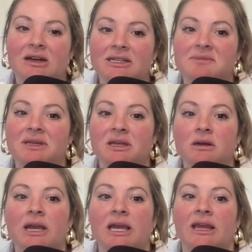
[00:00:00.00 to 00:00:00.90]
I'd be like,
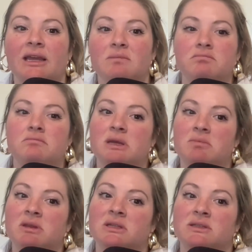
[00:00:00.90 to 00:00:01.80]
okay, like
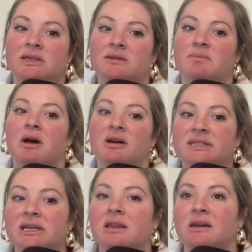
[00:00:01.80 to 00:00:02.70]
maybe let's like pause
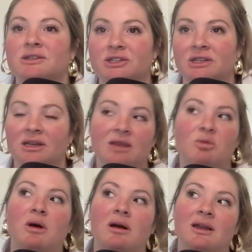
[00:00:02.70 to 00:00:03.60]
and get lunch and then keep
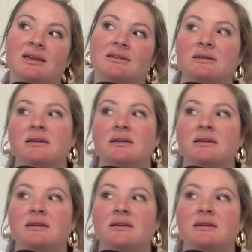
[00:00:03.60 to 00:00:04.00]
walking.